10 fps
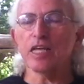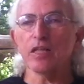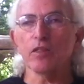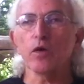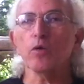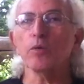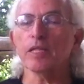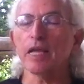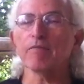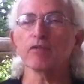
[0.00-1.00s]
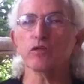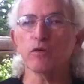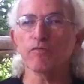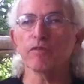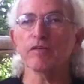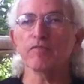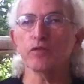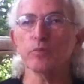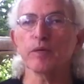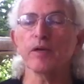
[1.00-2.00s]
no when they have a short finger of
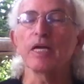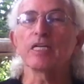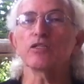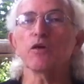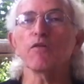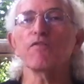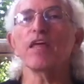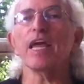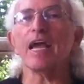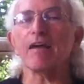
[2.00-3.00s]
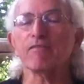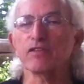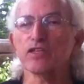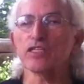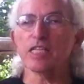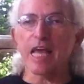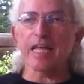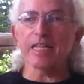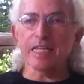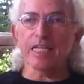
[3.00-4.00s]
Jupiter. So if they have just
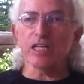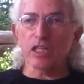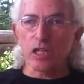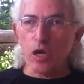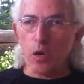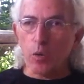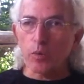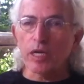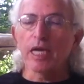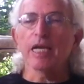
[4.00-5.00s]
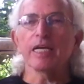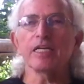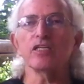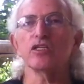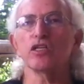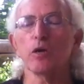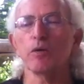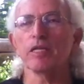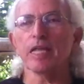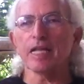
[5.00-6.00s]
that need alone, it is
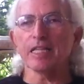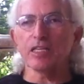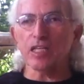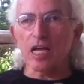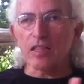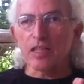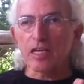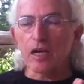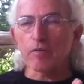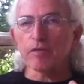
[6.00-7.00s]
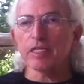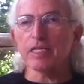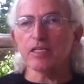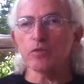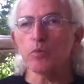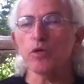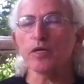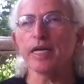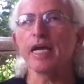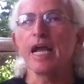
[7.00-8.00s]
showing that this undercurrent is
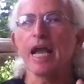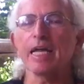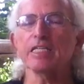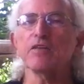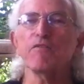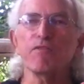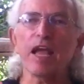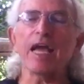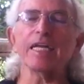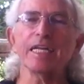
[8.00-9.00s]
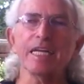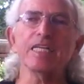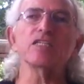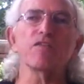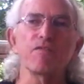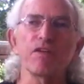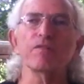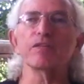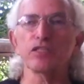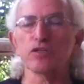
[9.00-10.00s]
working. And it is a
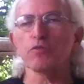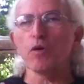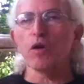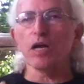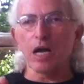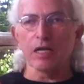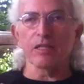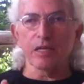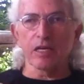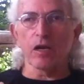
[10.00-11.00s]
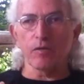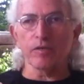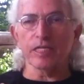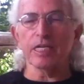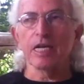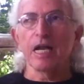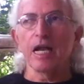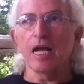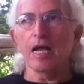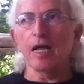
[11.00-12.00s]
very strong undercurrent.
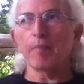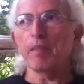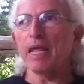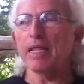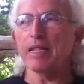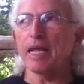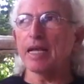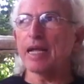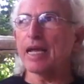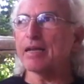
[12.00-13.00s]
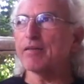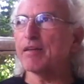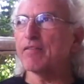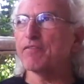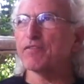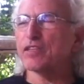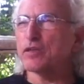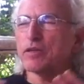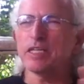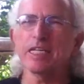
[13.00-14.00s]
And if
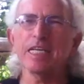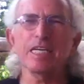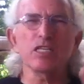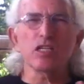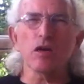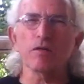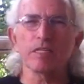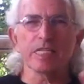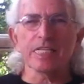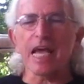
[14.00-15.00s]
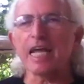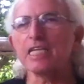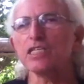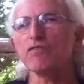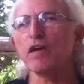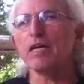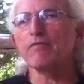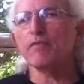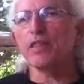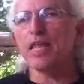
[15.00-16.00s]
certain needs aren't satisfied
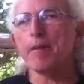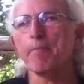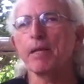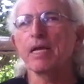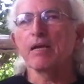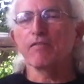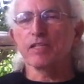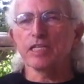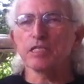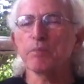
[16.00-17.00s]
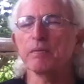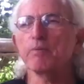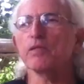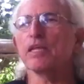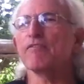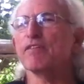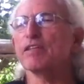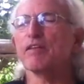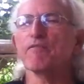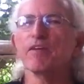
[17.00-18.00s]
for them, for these people, they're
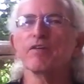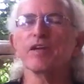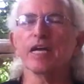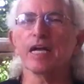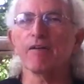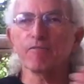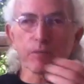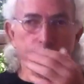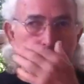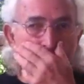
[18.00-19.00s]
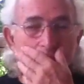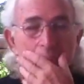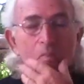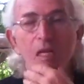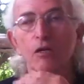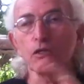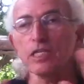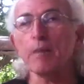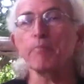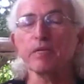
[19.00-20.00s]
feeling very uncomfortable. Because
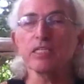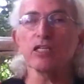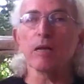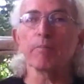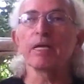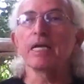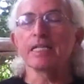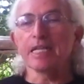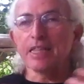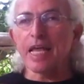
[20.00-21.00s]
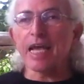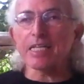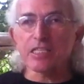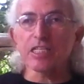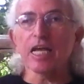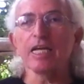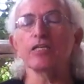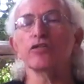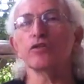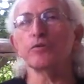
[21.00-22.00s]
that brings up the next
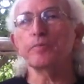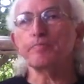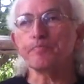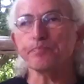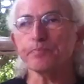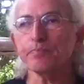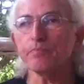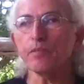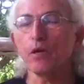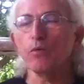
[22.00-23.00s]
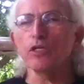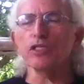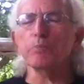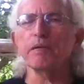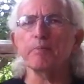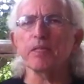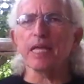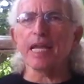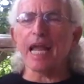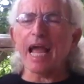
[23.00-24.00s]
issue, which is people
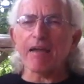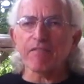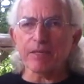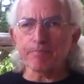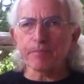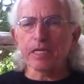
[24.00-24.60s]
that have it,